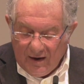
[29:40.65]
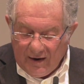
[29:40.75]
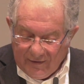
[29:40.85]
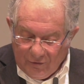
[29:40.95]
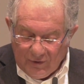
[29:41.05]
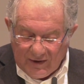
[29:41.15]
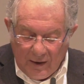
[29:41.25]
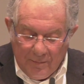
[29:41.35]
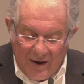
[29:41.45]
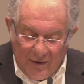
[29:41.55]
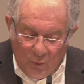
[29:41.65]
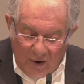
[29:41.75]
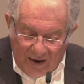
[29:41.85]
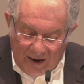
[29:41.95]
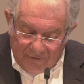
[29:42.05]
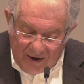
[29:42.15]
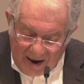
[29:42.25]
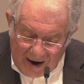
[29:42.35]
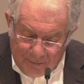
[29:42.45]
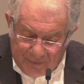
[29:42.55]
Raison d'etat may well have
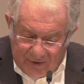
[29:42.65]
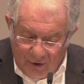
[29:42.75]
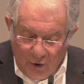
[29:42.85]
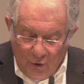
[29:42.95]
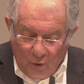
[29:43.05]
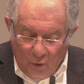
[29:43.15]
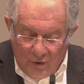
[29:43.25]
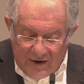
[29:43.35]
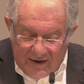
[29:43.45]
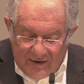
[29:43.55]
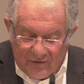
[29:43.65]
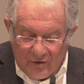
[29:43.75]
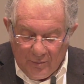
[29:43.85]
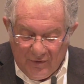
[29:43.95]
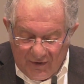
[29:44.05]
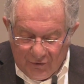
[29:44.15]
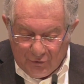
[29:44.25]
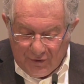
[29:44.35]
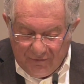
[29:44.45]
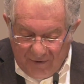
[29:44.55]
helped, only in
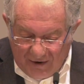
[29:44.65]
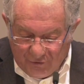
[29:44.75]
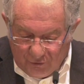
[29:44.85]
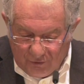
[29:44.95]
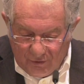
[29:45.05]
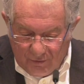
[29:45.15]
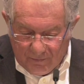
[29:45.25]
subsidiary fashion.